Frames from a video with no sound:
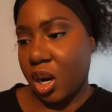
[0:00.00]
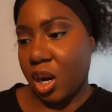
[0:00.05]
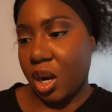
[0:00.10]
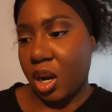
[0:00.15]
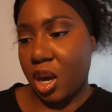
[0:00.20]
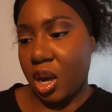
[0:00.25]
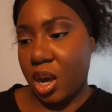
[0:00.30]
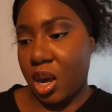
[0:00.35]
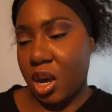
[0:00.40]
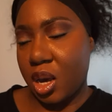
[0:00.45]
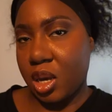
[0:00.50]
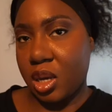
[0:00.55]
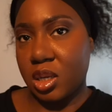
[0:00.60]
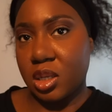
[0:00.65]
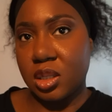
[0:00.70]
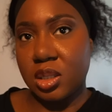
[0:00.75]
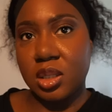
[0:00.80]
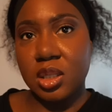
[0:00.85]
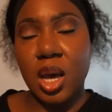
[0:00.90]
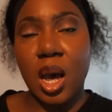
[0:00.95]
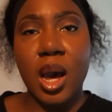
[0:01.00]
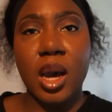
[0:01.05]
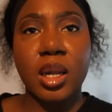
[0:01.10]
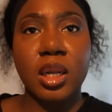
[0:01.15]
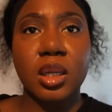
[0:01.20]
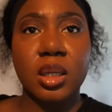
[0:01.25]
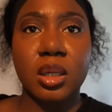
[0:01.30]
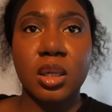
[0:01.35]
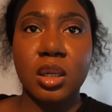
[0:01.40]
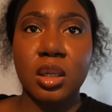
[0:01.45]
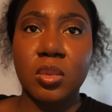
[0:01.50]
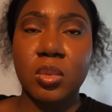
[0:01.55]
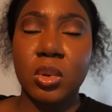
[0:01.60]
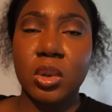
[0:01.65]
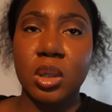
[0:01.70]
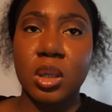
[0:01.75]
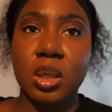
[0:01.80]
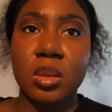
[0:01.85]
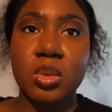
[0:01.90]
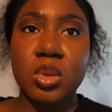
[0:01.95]
and i literally
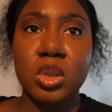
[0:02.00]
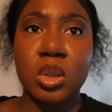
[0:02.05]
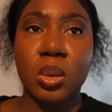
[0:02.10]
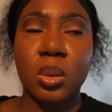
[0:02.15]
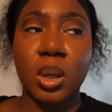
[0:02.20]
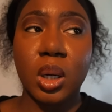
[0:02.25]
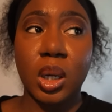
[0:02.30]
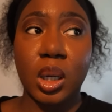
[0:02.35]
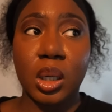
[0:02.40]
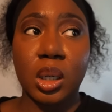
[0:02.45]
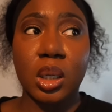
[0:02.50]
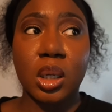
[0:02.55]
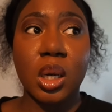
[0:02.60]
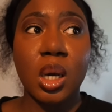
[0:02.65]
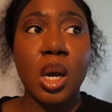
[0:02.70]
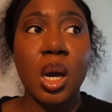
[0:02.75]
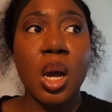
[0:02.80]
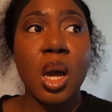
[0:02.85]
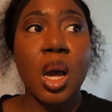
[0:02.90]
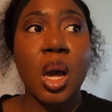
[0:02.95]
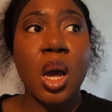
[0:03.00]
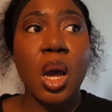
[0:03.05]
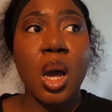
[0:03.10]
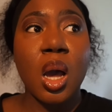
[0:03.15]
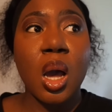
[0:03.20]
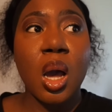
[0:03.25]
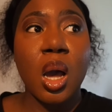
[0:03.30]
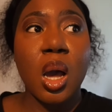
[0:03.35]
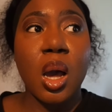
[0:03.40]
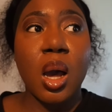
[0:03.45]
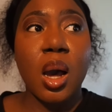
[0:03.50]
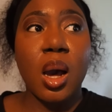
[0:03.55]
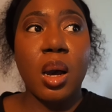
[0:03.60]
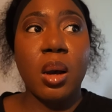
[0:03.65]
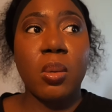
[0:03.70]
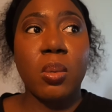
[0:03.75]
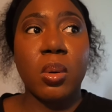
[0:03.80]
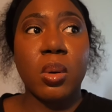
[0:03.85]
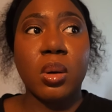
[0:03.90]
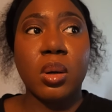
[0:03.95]
woke up so late i
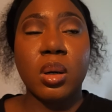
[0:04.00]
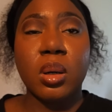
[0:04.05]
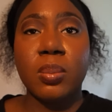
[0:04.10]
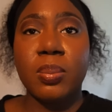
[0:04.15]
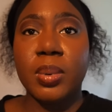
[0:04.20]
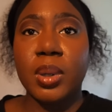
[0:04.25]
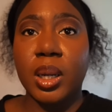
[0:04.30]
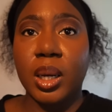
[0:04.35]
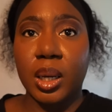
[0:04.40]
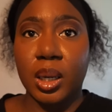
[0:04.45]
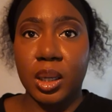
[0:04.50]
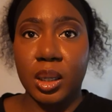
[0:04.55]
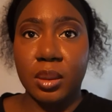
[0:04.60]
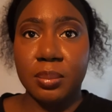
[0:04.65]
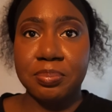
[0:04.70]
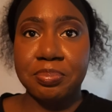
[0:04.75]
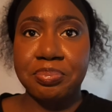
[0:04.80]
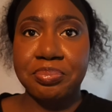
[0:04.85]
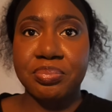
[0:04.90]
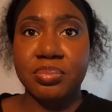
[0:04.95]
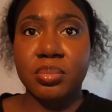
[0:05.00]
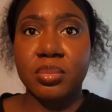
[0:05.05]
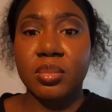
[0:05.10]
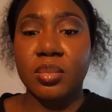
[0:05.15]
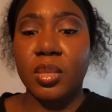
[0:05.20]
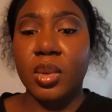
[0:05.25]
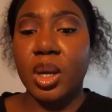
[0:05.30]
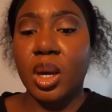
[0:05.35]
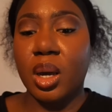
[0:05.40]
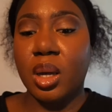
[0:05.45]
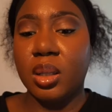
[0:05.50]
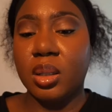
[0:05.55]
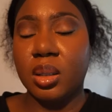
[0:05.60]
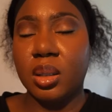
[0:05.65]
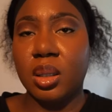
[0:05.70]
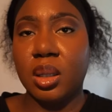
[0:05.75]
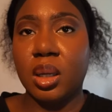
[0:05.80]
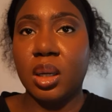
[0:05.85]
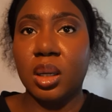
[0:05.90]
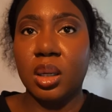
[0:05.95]
woke up late
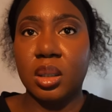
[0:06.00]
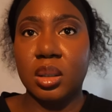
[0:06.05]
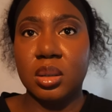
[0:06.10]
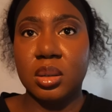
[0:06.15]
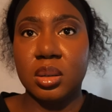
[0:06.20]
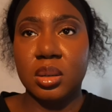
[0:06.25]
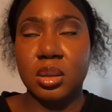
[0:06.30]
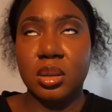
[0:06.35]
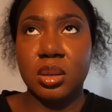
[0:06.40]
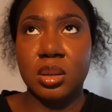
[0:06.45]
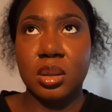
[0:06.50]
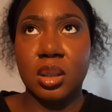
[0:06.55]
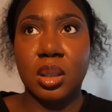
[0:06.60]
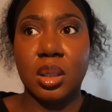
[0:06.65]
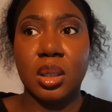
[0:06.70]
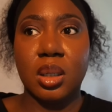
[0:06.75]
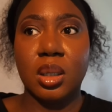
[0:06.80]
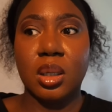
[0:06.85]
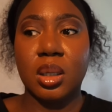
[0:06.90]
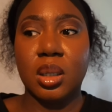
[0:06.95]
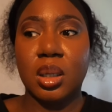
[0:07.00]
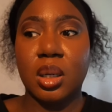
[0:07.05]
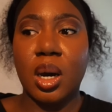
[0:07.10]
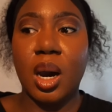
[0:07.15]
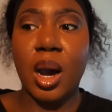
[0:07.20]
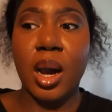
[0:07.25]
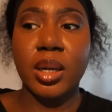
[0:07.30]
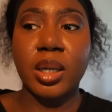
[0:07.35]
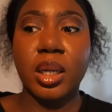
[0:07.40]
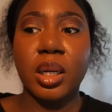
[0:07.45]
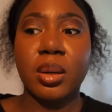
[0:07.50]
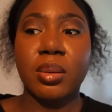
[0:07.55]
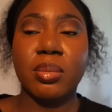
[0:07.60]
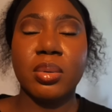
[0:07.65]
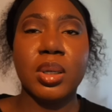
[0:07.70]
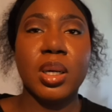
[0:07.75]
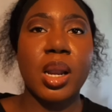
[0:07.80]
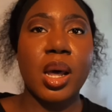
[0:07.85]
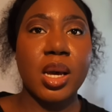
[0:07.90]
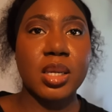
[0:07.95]
and then i didn't
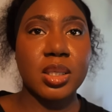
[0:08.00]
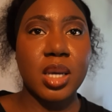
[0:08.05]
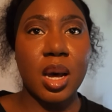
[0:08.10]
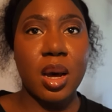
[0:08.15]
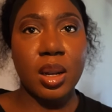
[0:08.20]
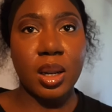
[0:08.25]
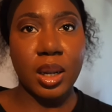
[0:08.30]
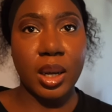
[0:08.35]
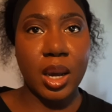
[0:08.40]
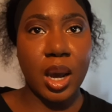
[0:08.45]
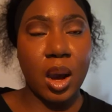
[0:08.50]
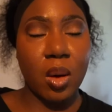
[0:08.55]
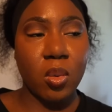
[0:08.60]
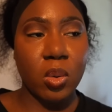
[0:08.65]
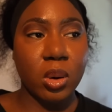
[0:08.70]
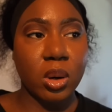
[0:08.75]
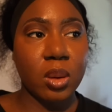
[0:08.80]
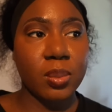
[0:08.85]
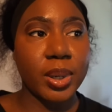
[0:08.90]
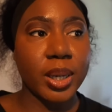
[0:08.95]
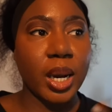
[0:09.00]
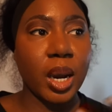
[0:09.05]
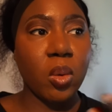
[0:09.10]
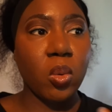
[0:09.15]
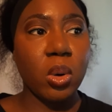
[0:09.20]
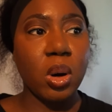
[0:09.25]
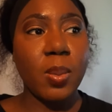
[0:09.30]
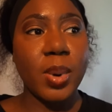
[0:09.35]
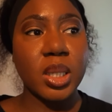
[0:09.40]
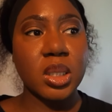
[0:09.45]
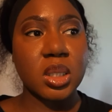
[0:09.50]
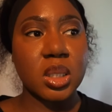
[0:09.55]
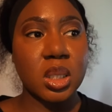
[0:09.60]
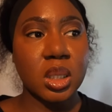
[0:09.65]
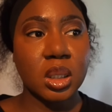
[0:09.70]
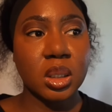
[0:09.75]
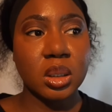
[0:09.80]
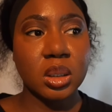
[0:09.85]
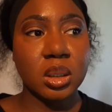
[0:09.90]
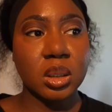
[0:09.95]
realize how late i woke up like i woke up at
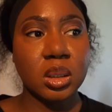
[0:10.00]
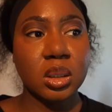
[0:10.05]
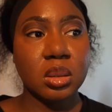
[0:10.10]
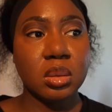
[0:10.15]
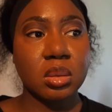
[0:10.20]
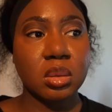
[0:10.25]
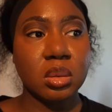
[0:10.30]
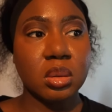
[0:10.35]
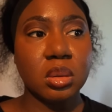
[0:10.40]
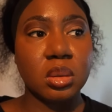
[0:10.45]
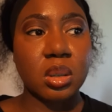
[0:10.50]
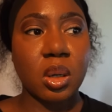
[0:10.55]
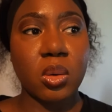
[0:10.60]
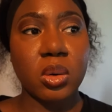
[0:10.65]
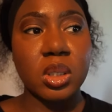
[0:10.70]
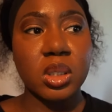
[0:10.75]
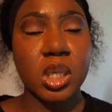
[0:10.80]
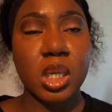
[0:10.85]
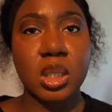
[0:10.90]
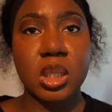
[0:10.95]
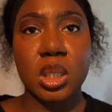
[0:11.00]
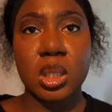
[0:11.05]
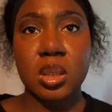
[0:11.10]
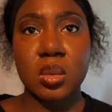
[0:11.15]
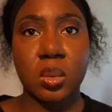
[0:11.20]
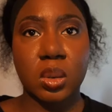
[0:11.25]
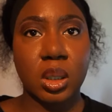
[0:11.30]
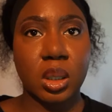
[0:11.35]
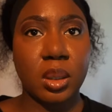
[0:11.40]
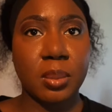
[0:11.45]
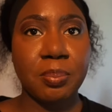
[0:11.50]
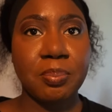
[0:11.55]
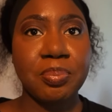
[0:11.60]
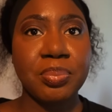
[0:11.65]
10 i want to say 10 20